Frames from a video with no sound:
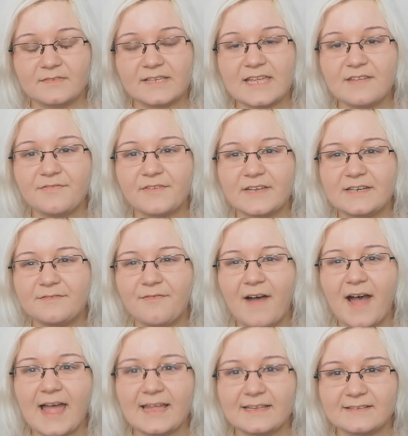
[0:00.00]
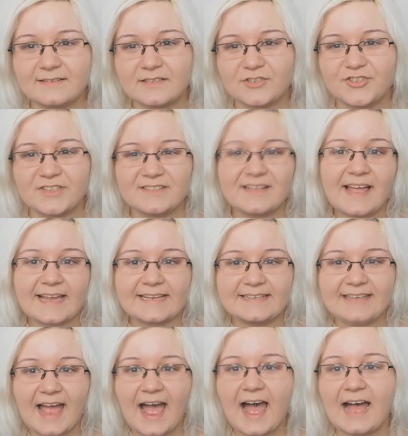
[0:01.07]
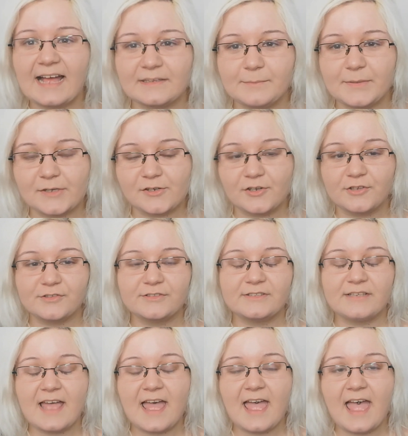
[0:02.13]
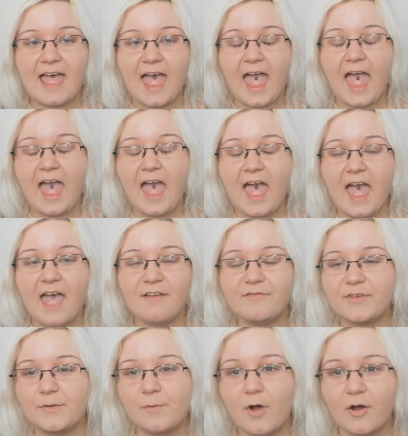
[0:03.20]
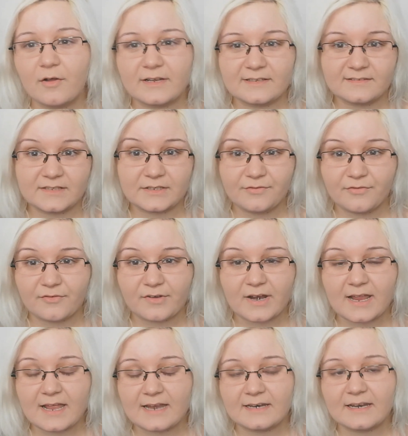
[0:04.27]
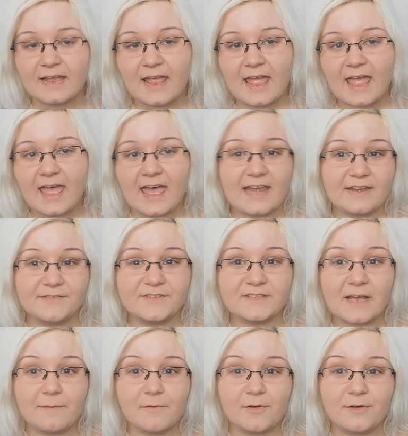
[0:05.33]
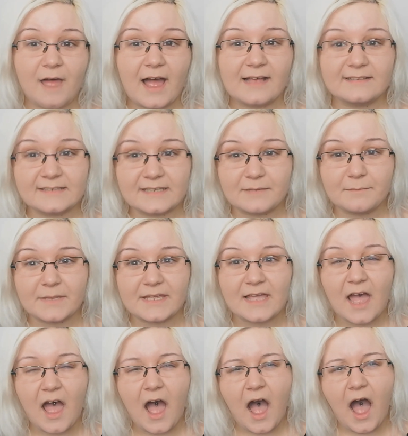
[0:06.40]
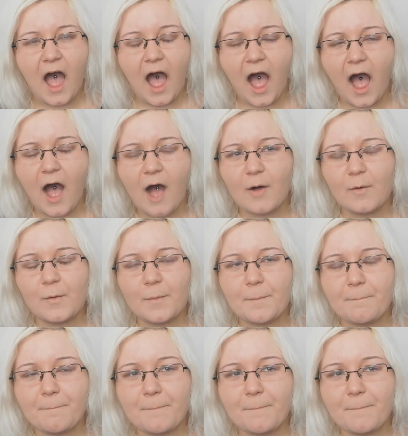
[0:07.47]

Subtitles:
give advice just like that because everyone is different. And if someone asking me how